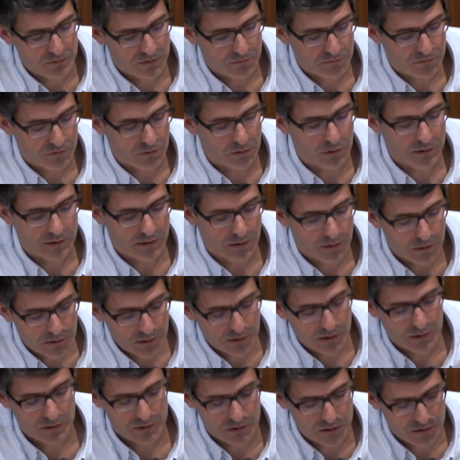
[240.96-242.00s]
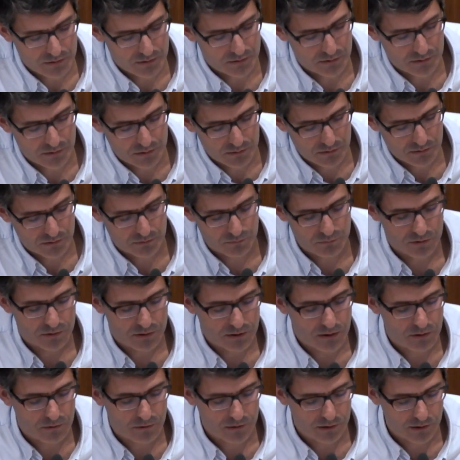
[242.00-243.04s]
of solidarity, justice,
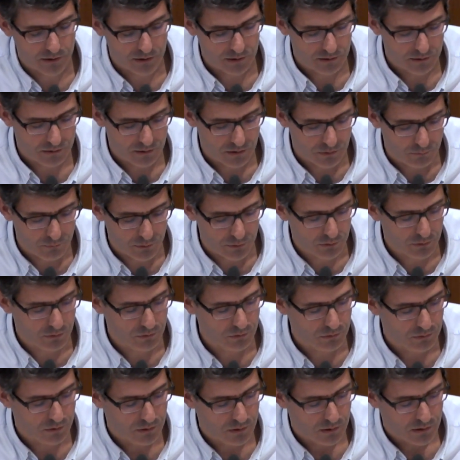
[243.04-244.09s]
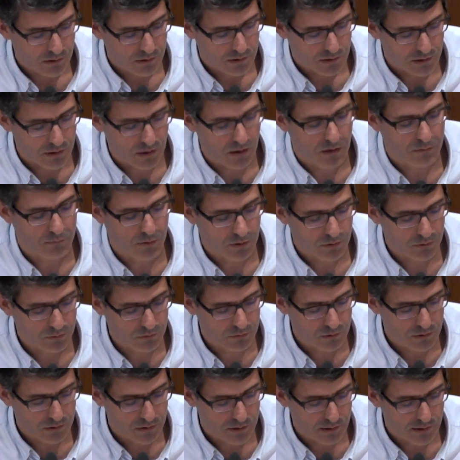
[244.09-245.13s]
subsidiarity, communion, the common good,
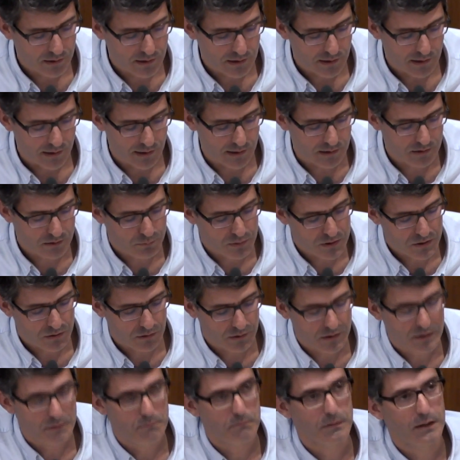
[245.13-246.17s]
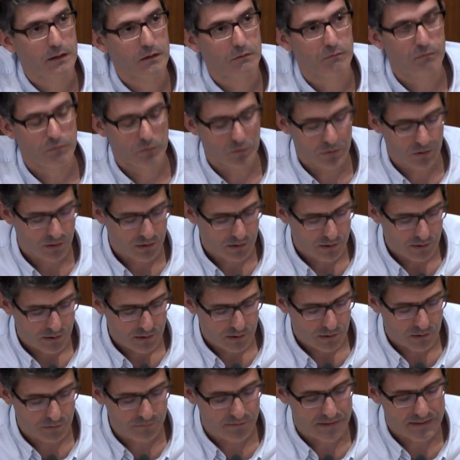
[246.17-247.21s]
and especially the metaphor
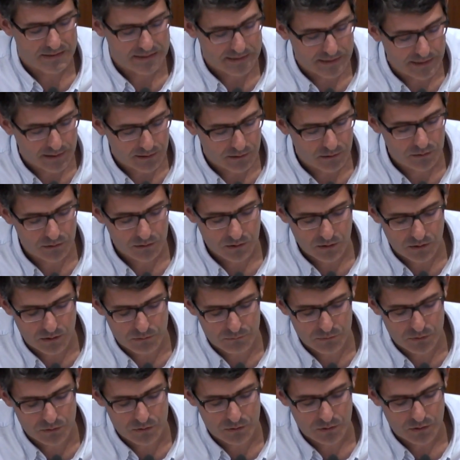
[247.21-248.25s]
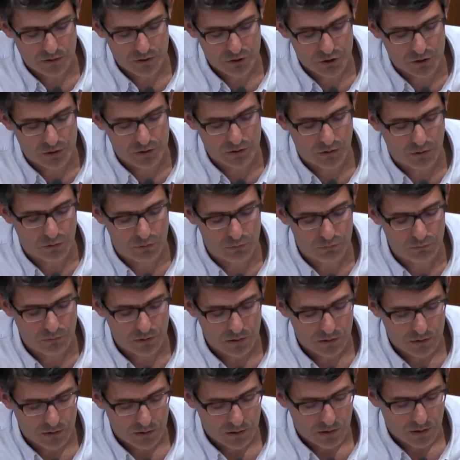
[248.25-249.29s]
of a single, common, shared home
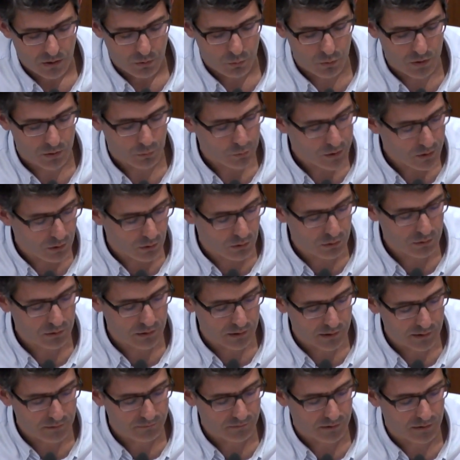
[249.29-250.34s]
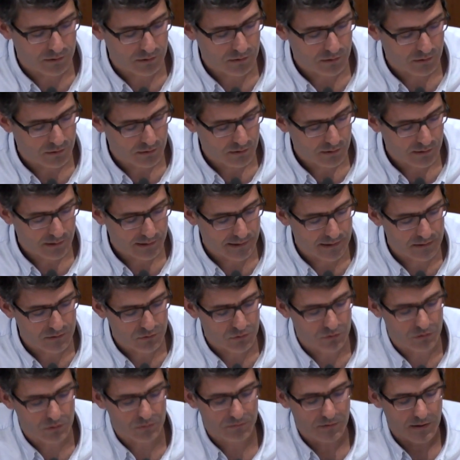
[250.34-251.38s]
where we all live in can
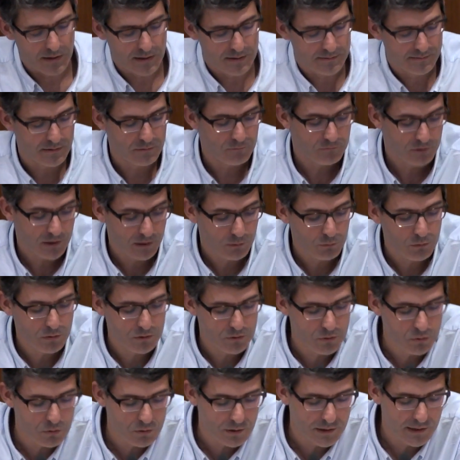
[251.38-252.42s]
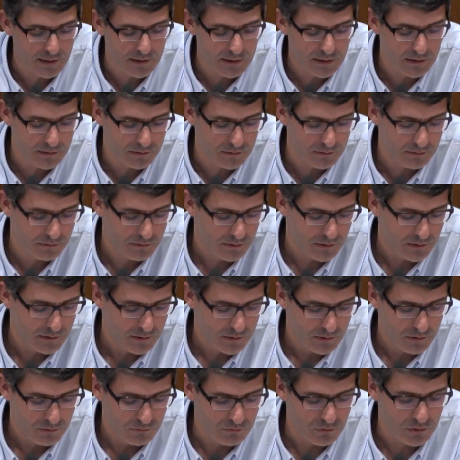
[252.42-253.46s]
serve as a regulatory ideal
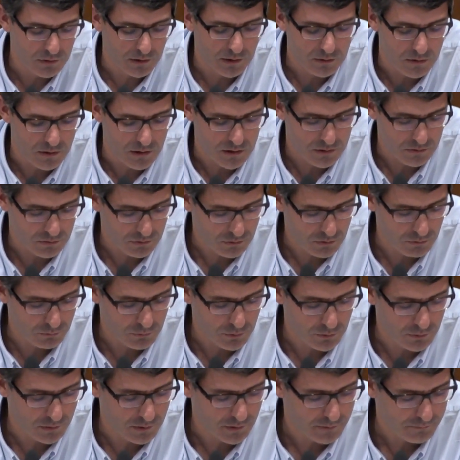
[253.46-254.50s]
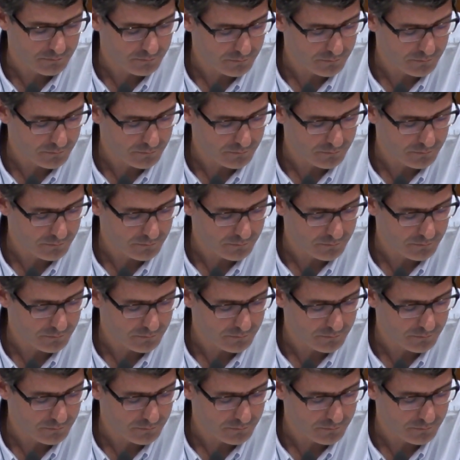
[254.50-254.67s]
for the international community.